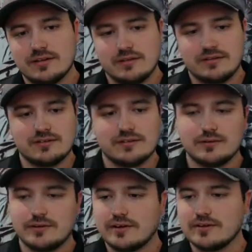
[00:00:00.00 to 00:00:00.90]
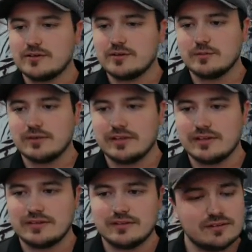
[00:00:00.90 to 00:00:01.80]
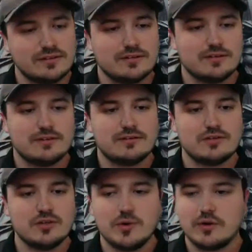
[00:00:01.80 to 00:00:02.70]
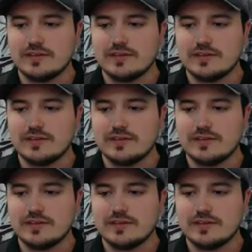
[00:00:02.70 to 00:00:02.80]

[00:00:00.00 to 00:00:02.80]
It's a little hard to do both at the